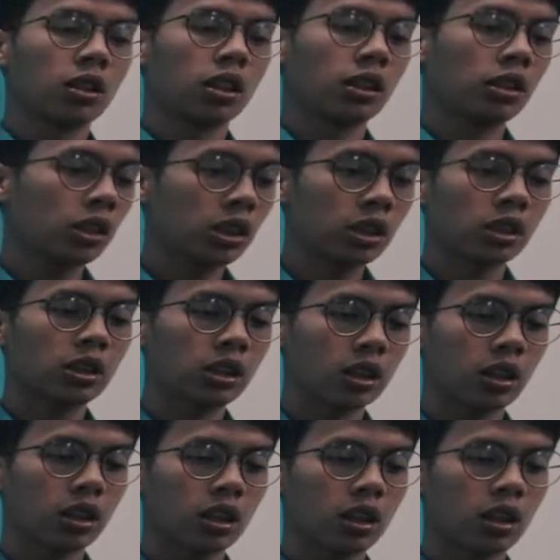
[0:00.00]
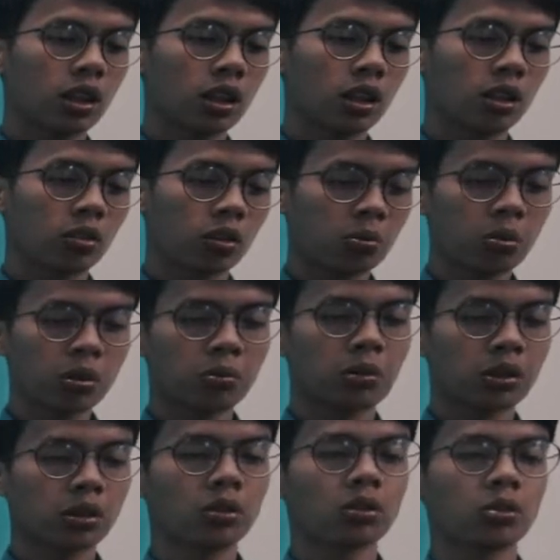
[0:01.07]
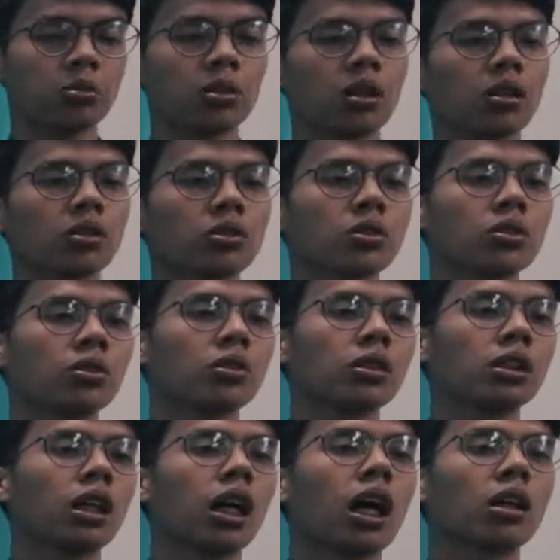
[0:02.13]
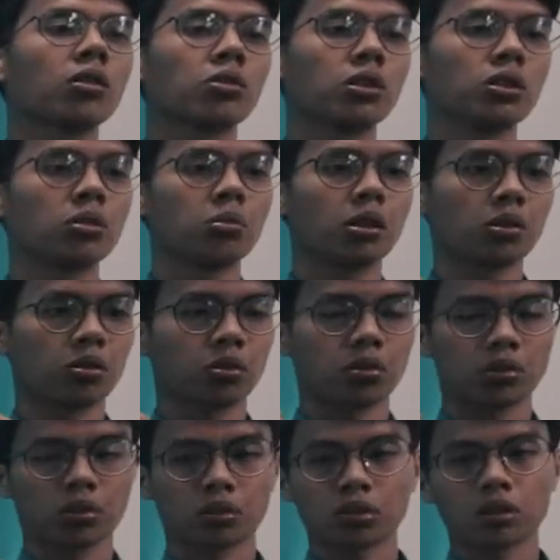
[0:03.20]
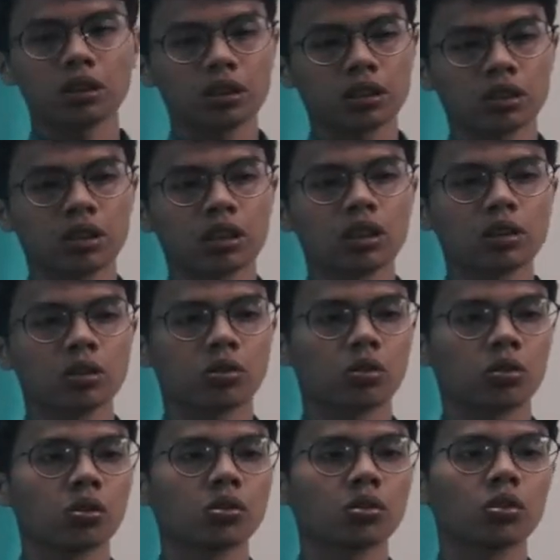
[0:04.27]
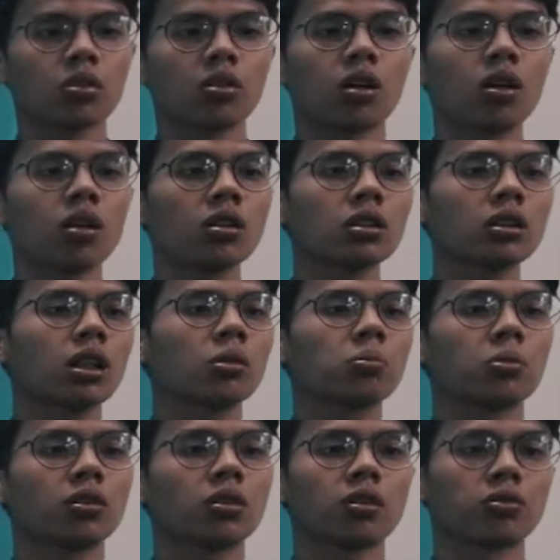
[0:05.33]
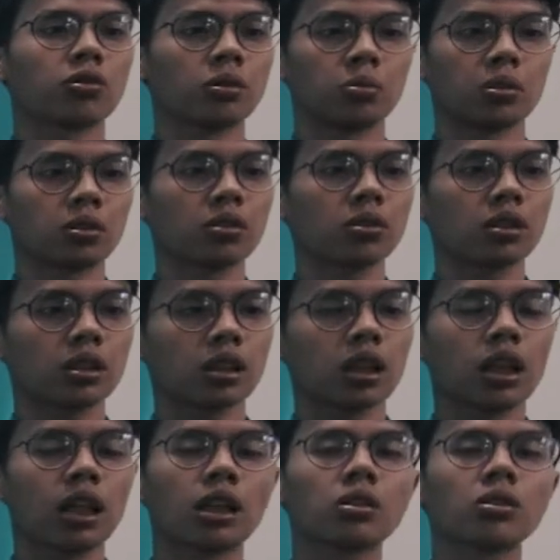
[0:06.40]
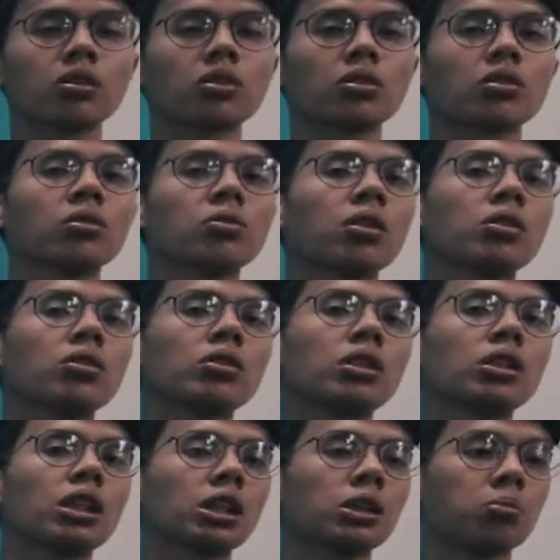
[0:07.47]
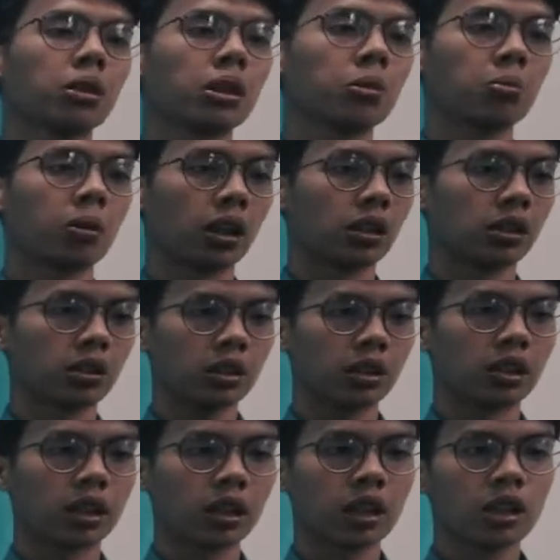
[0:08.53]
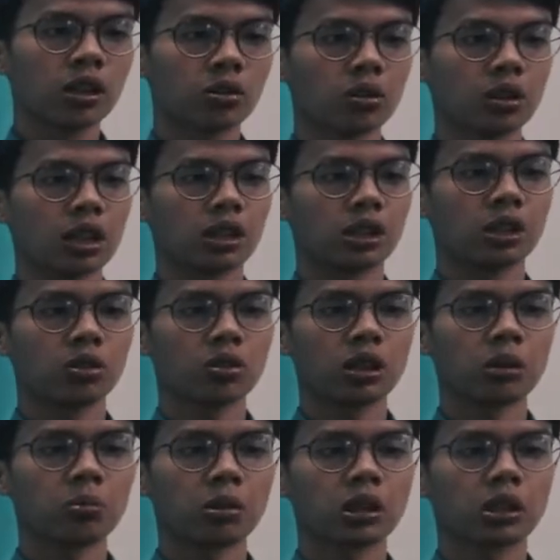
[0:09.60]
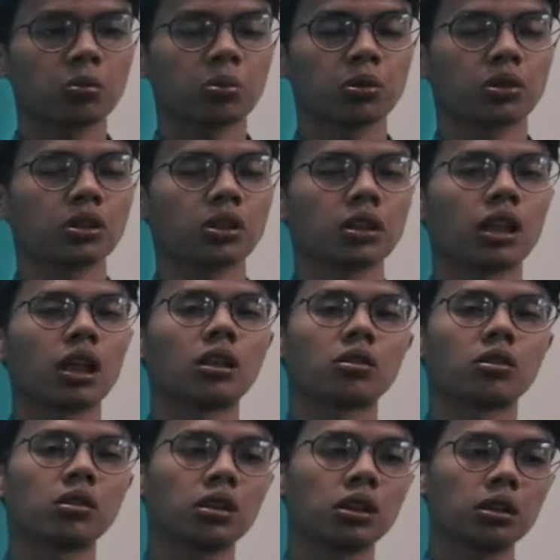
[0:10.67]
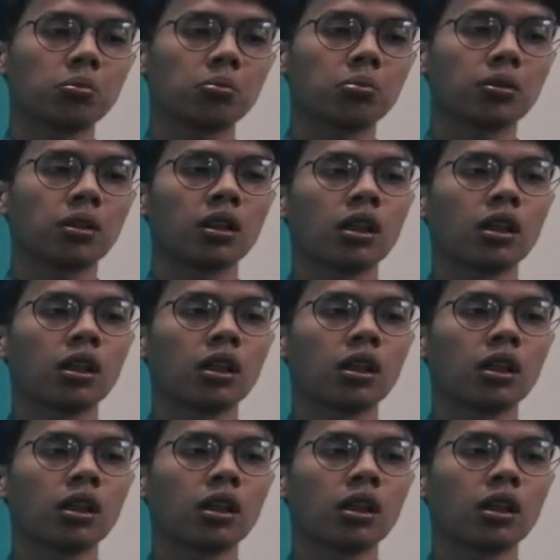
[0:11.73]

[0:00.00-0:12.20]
In this robot method, we are also using Arduino microcontroller to control all the output of the motors, and also we are using Raspberry Pi 3 to be execute image processing algorithm,